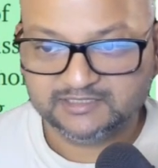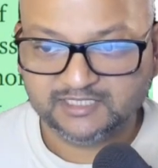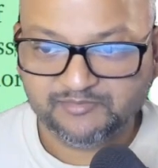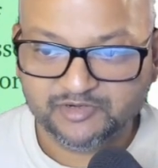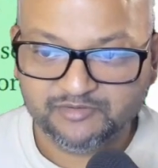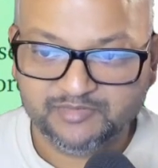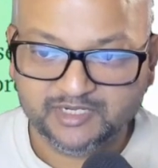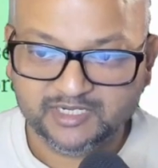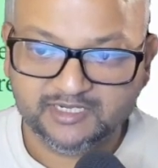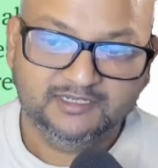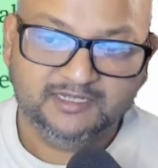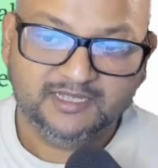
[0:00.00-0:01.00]
seem to
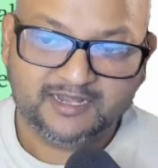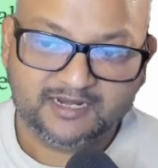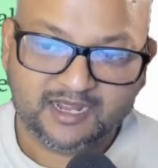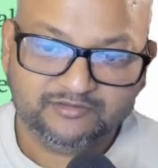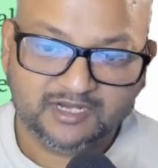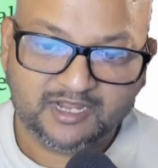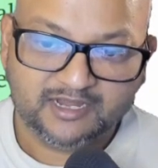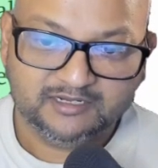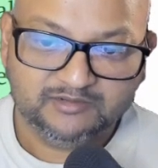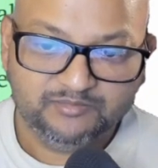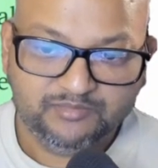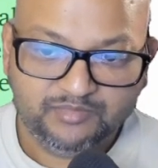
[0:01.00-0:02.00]
be an
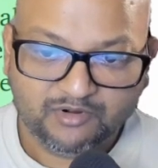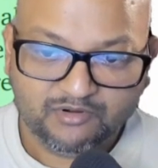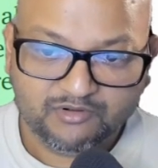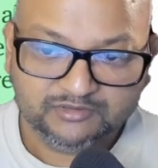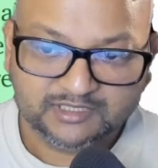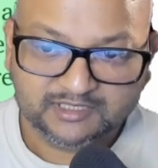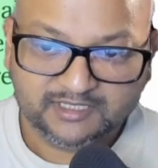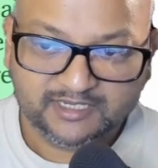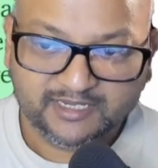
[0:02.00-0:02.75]
outlier both